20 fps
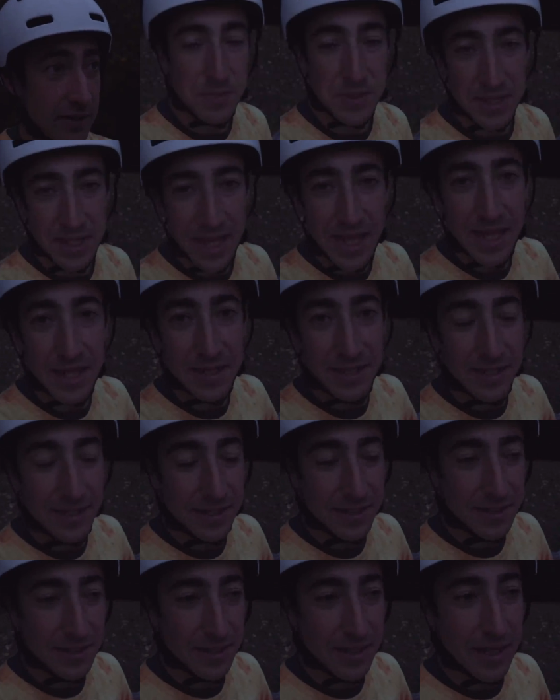But then
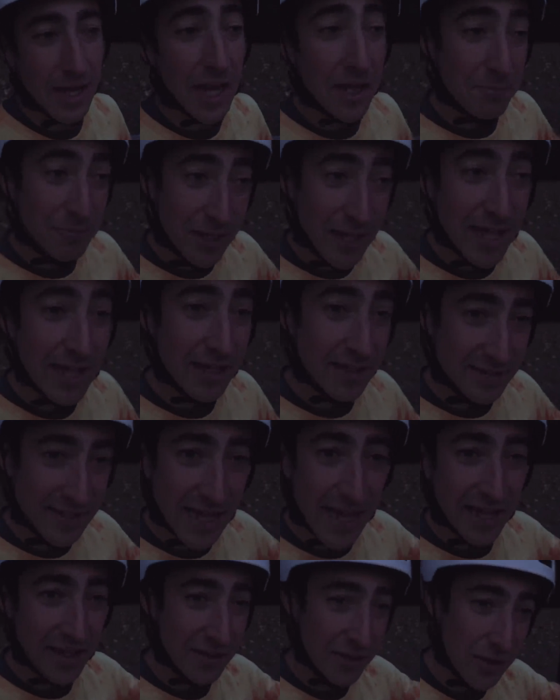I had planned on
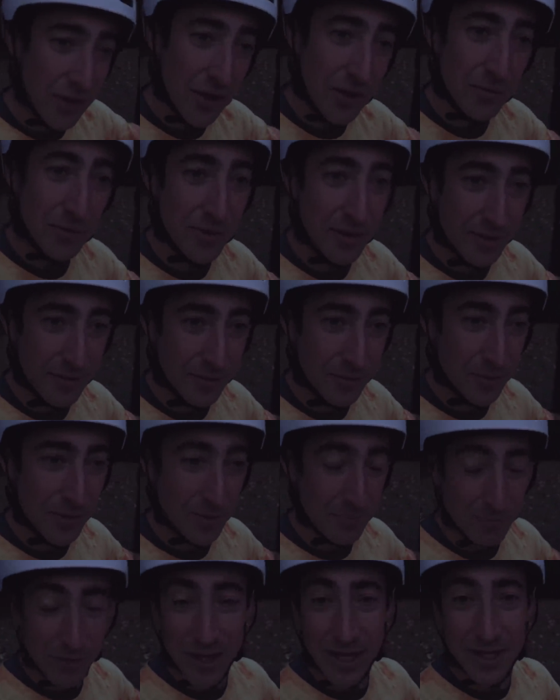tagging along with
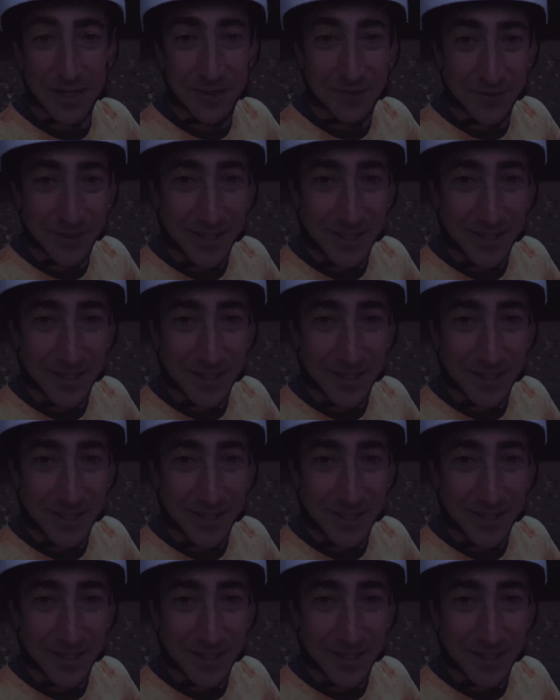Brad and